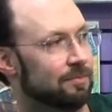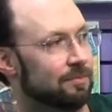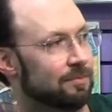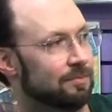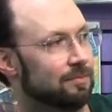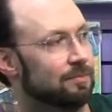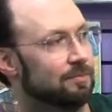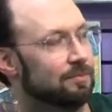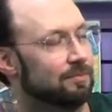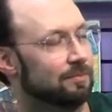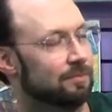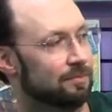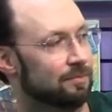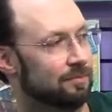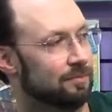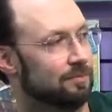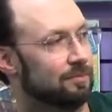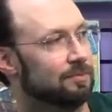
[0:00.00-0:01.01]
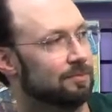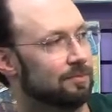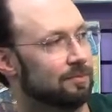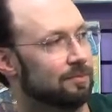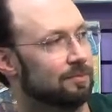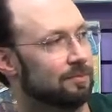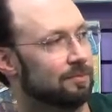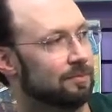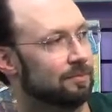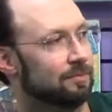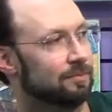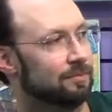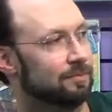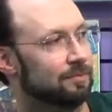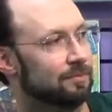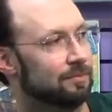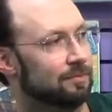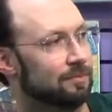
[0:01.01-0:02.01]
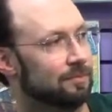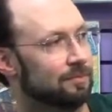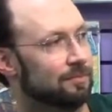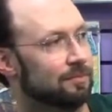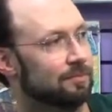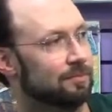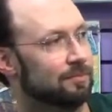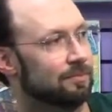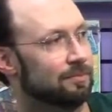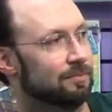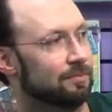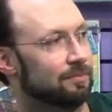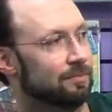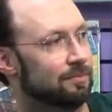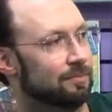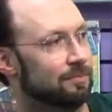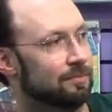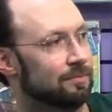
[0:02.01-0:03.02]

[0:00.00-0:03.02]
(not speaking)